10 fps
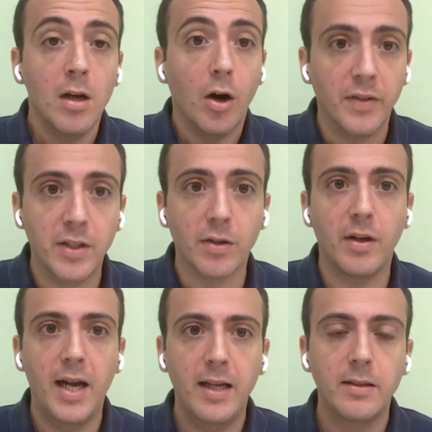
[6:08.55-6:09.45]
On the other
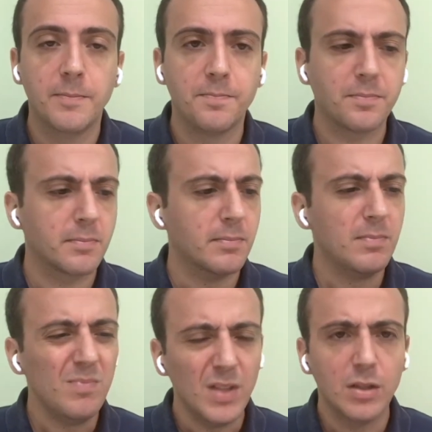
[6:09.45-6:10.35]
hand,
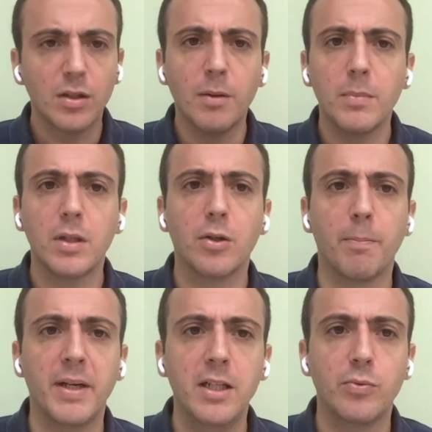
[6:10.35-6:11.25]
some
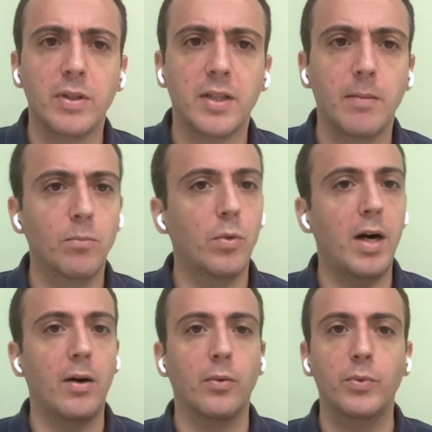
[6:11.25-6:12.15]
companies will say,
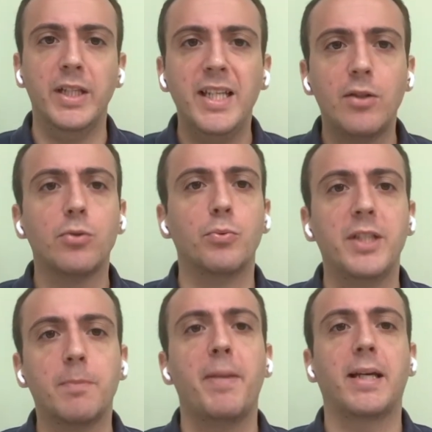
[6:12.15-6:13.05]
wow, we need to
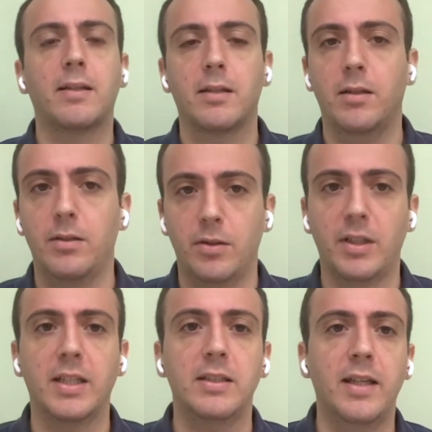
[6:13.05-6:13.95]
respect the
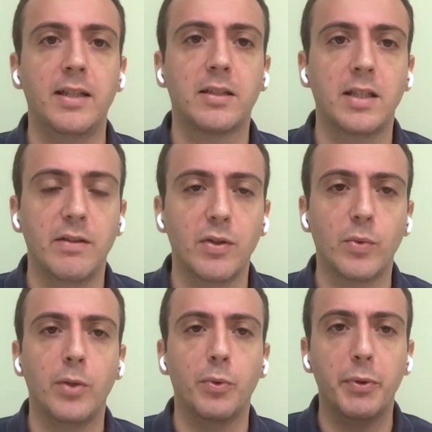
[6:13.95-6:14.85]
candidates even
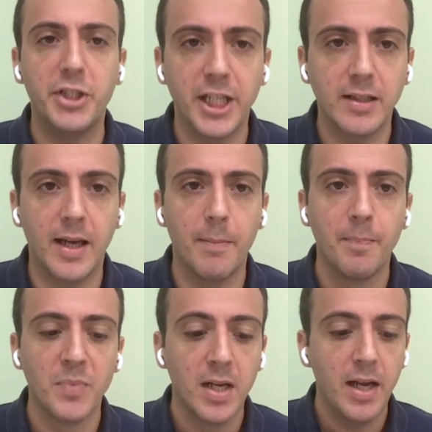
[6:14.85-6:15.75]
when we reject them,
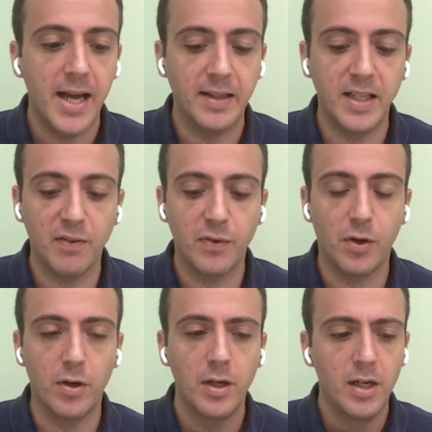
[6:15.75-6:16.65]
and
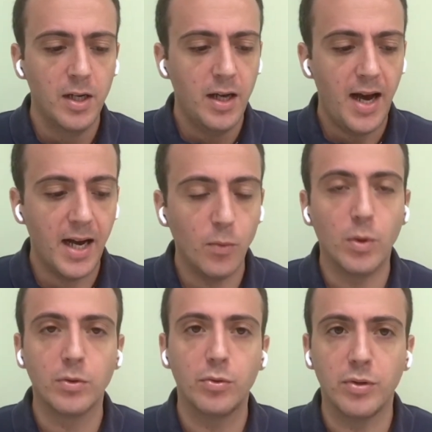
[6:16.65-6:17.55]
therefore I
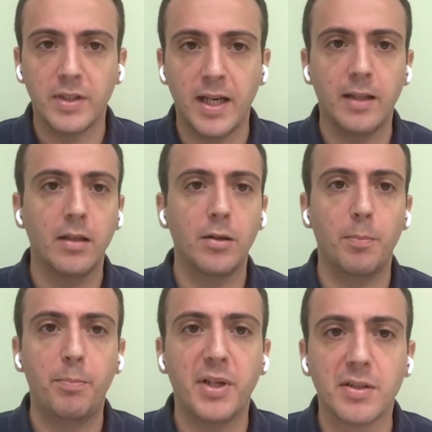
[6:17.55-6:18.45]
want to send a
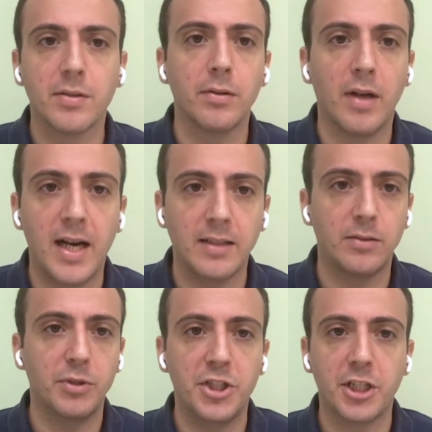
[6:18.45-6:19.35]
personalized
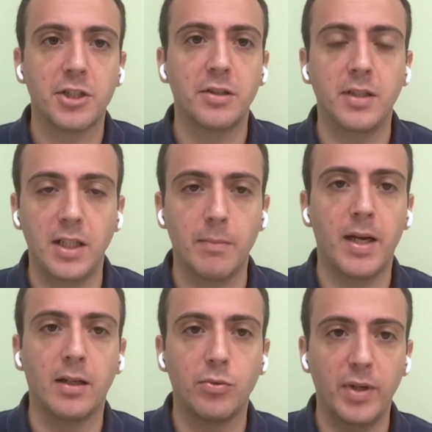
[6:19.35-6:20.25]
rejection
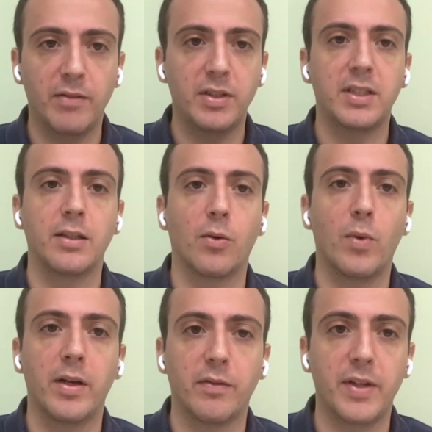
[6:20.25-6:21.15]
email to every single
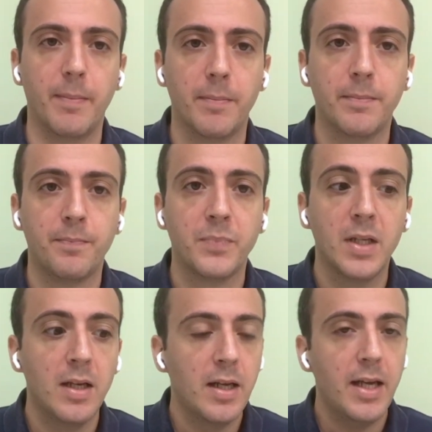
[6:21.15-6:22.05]
one of them.
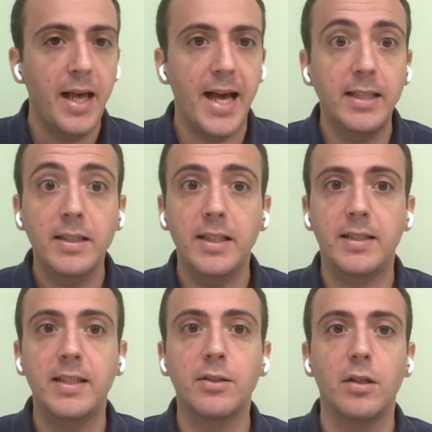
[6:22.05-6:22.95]
And it
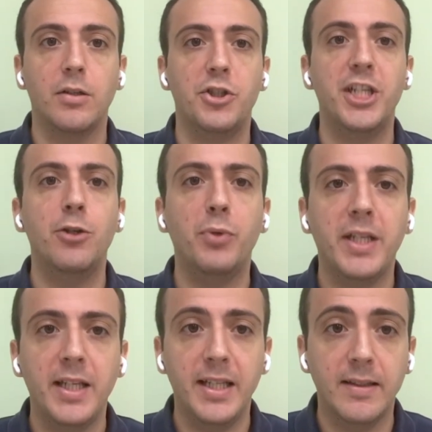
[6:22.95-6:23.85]
is a
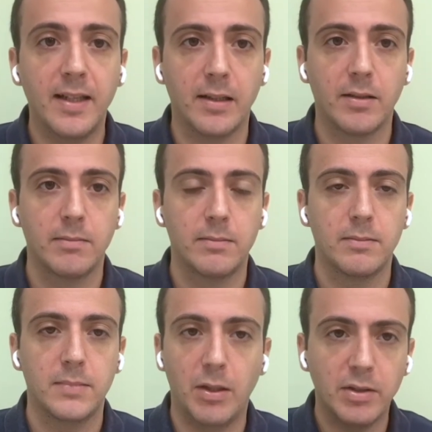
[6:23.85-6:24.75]
genuine intent.
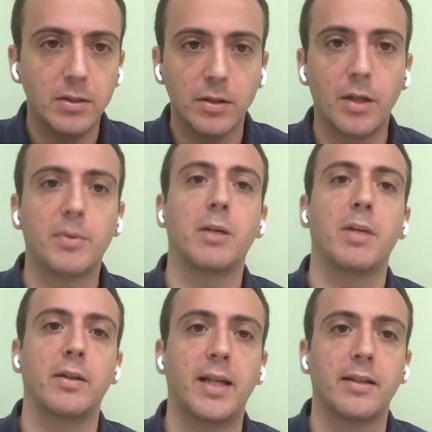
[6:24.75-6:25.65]
There is no doubt
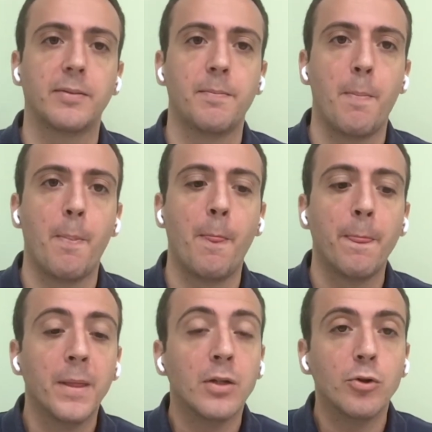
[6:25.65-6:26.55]
about that.
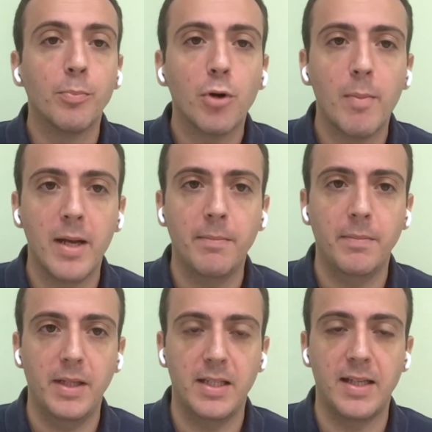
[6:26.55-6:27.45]
The problem
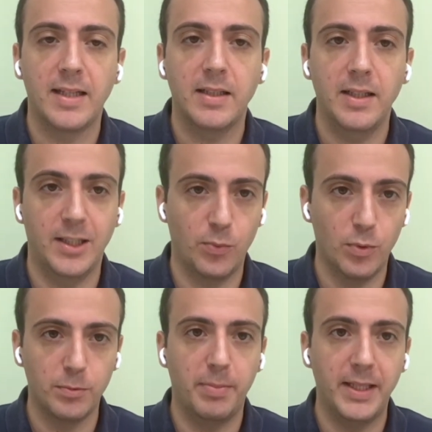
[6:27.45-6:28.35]
is that it
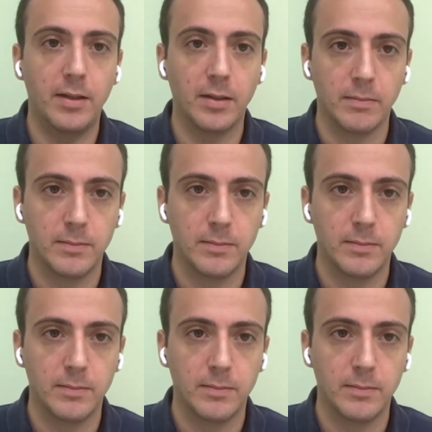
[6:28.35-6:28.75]
won't be done.